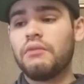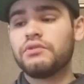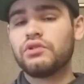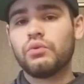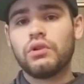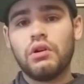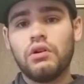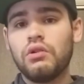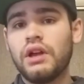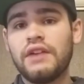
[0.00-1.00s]
So we're
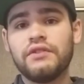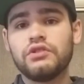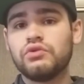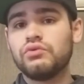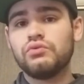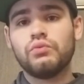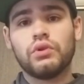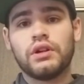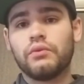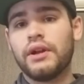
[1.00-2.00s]
all having to
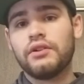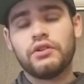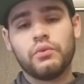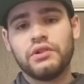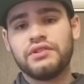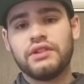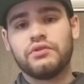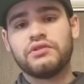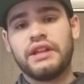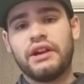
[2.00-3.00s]
work around our work
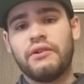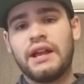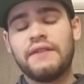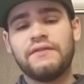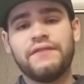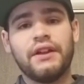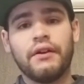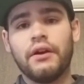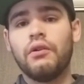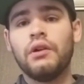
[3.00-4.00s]
schedules now, and I have to figure
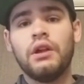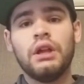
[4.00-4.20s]
out